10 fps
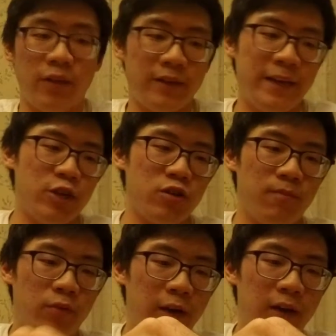
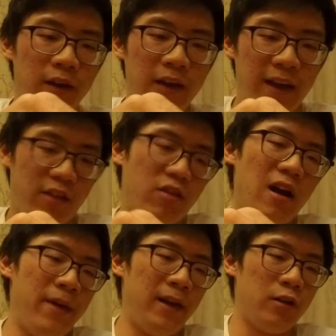presentation, but it's
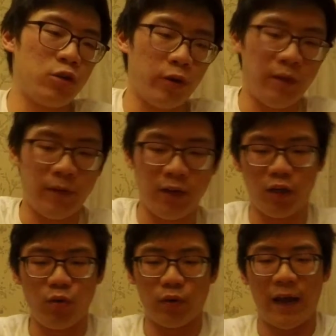not mandatory. I mean,
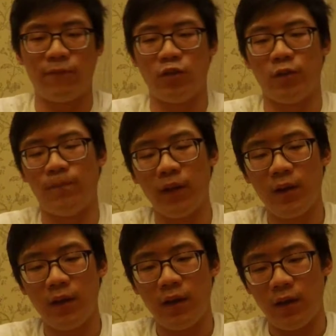you don't have to
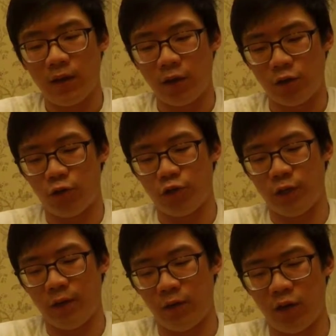cut your
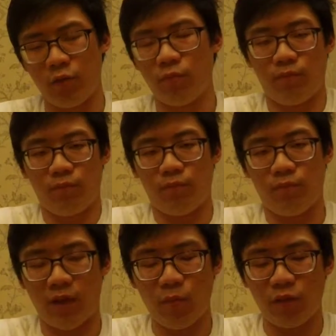jig.
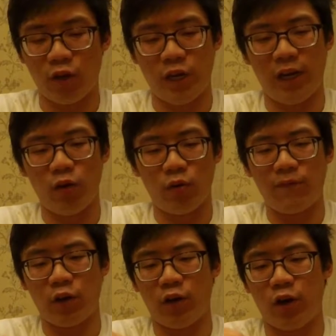Same with the jig. You don't
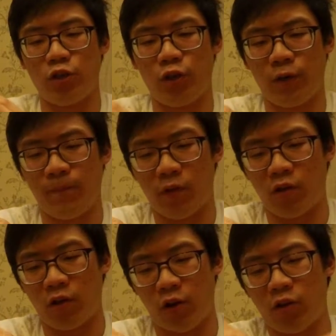have to cut your
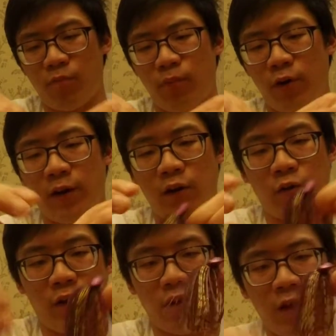skirts, but
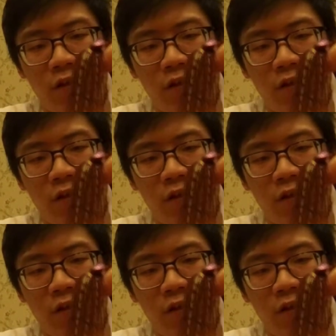it's